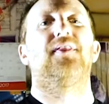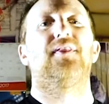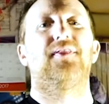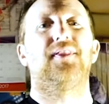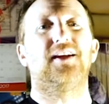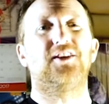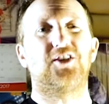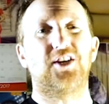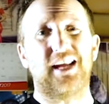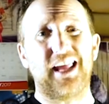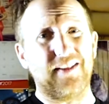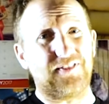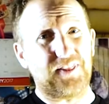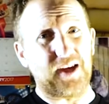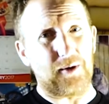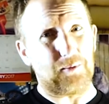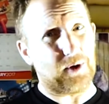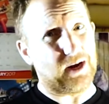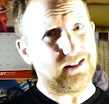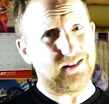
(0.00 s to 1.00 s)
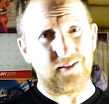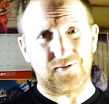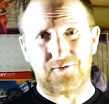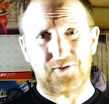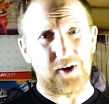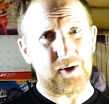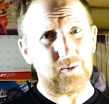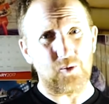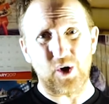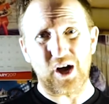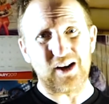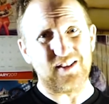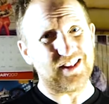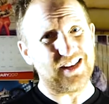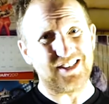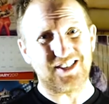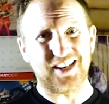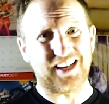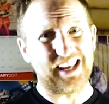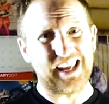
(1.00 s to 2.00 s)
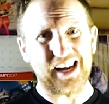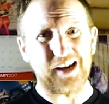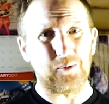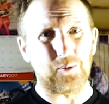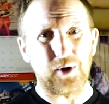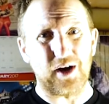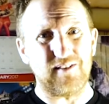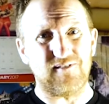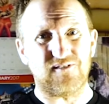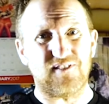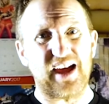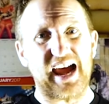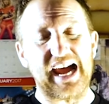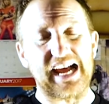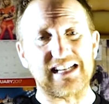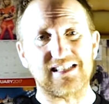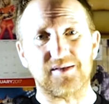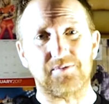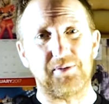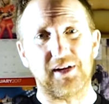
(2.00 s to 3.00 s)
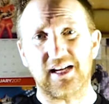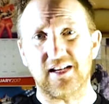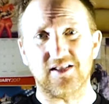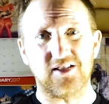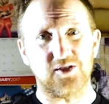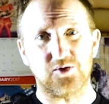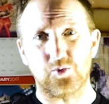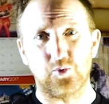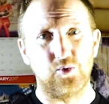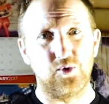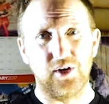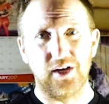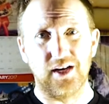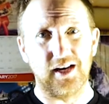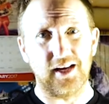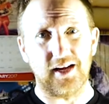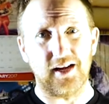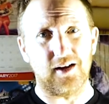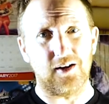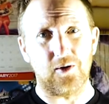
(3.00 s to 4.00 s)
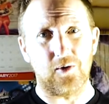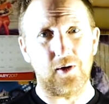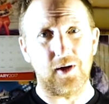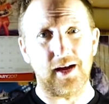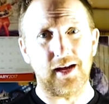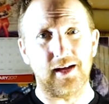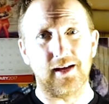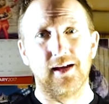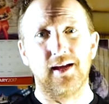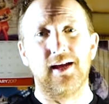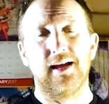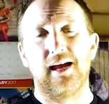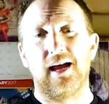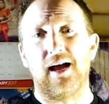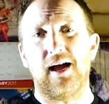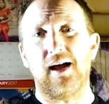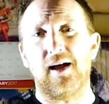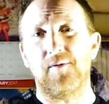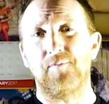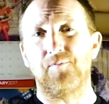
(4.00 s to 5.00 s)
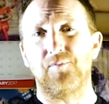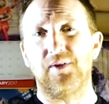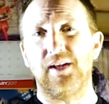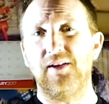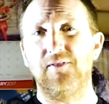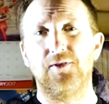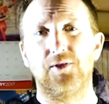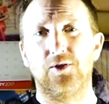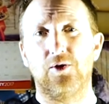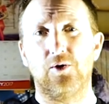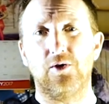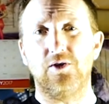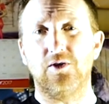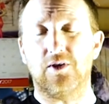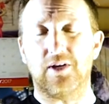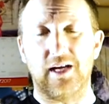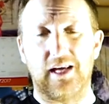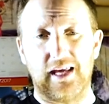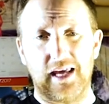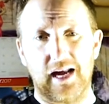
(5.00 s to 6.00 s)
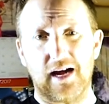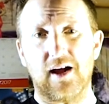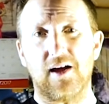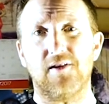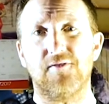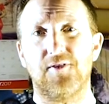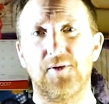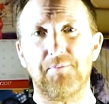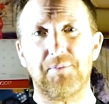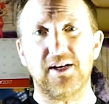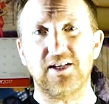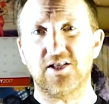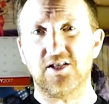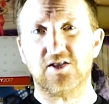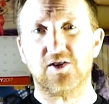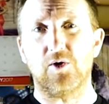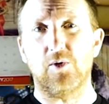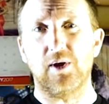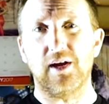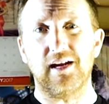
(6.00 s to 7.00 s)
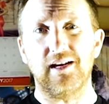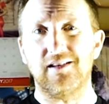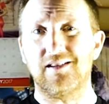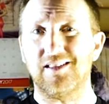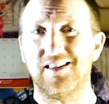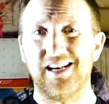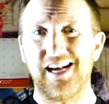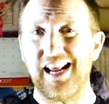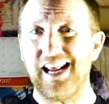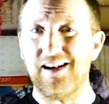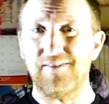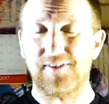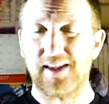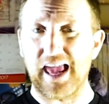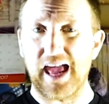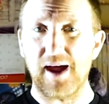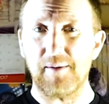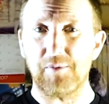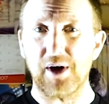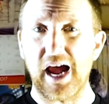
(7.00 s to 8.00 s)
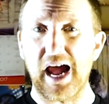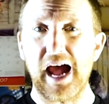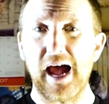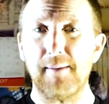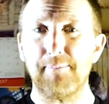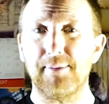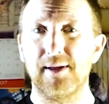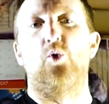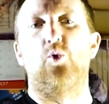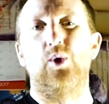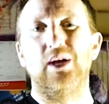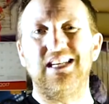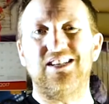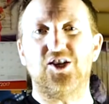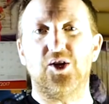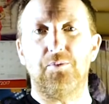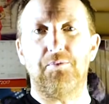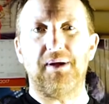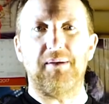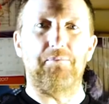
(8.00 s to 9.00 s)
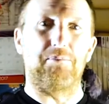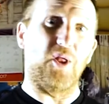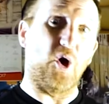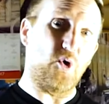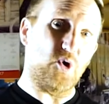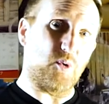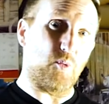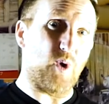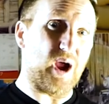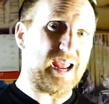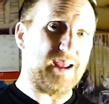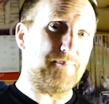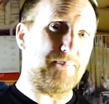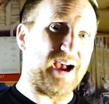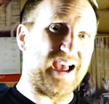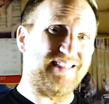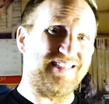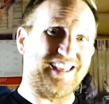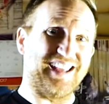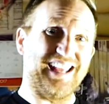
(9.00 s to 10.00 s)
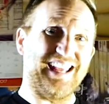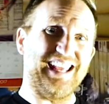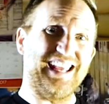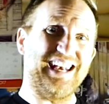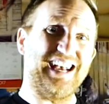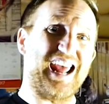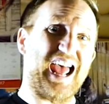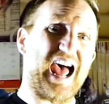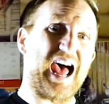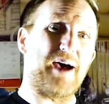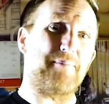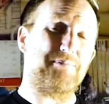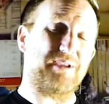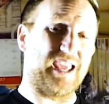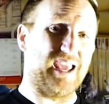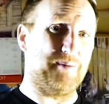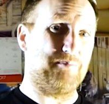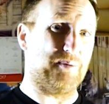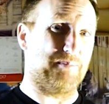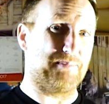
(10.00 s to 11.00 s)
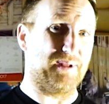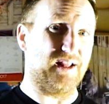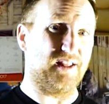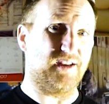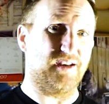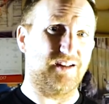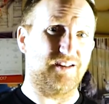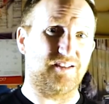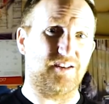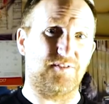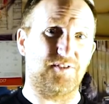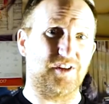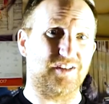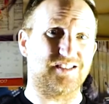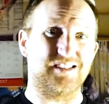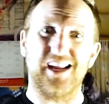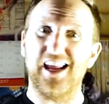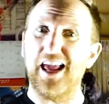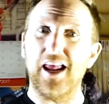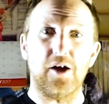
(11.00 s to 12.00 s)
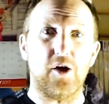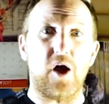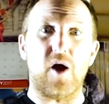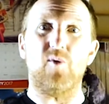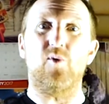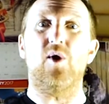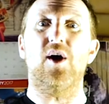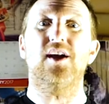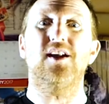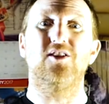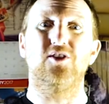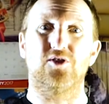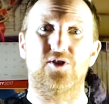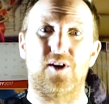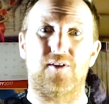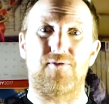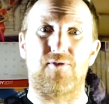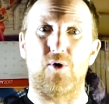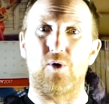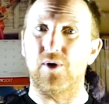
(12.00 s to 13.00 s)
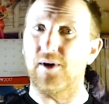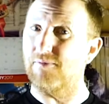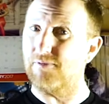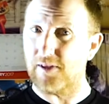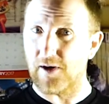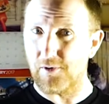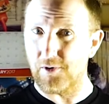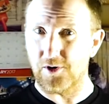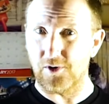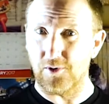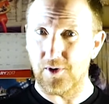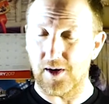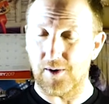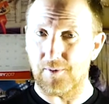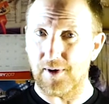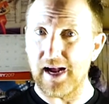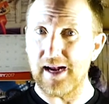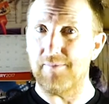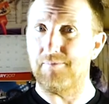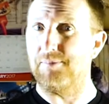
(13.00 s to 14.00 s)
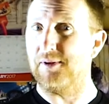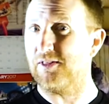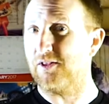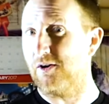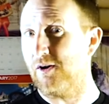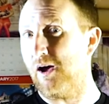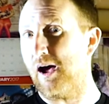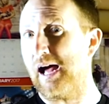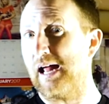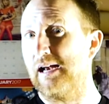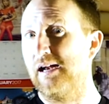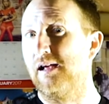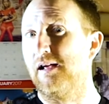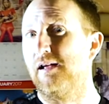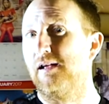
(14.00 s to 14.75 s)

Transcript: They should get that right in the firmware, and they should get it right fast because it's really annoying. Even though you can get out of it by just going into the native camera app, we should be blown away by the in-app capabilities of this thing and not want to use our phone if they were doing it right, but they're not.